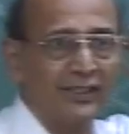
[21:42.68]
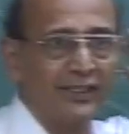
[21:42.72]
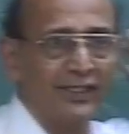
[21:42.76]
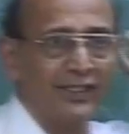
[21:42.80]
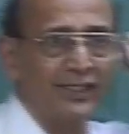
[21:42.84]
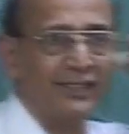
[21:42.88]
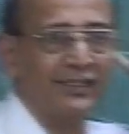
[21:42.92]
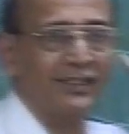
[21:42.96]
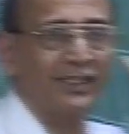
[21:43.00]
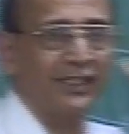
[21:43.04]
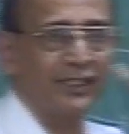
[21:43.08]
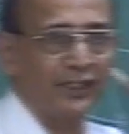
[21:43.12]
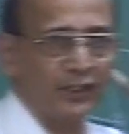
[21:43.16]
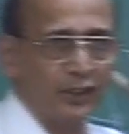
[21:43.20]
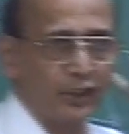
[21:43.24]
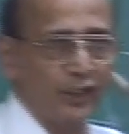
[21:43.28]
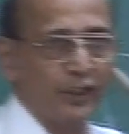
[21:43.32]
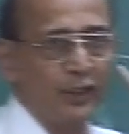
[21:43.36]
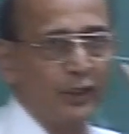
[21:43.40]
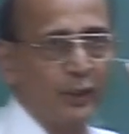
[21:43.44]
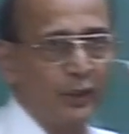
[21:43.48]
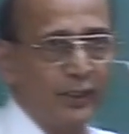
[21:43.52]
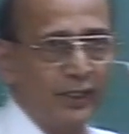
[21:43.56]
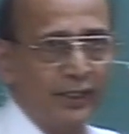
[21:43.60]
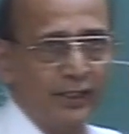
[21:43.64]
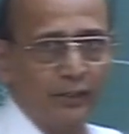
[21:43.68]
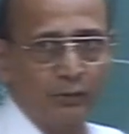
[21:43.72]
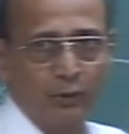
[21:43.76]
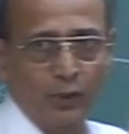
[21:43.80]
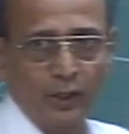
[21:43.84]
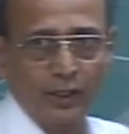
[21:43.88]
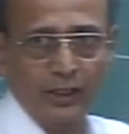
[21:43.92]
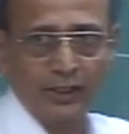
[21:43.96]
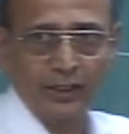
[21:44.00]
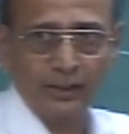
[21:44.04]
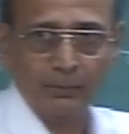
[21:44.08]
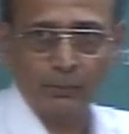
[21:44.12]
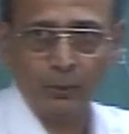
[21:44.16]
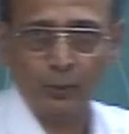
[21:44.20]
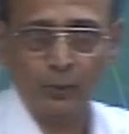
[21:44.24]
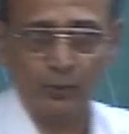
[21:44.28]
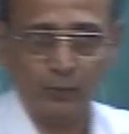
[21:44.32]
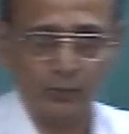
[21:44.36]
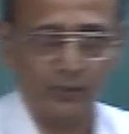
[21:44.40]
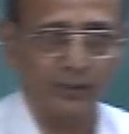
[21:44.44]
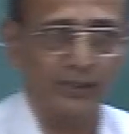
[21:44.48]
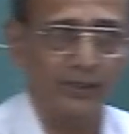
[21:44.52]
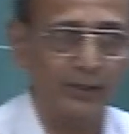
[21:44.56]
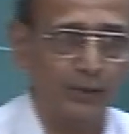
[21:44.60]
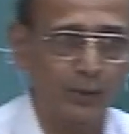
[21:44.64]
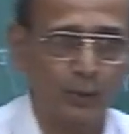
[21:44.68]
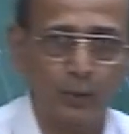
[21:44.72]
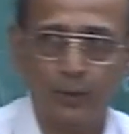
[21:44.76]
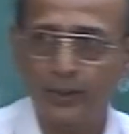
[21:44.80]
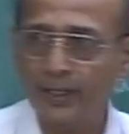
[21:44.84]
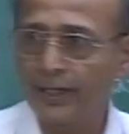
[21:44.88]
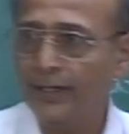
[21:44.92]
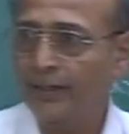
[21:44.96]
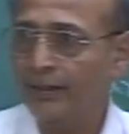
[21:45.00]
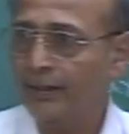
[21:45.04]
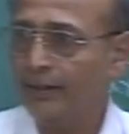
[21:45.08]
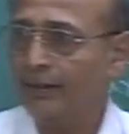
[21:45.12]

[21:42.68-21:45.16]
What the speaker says: is the ingenuity involved in the proof. Okay.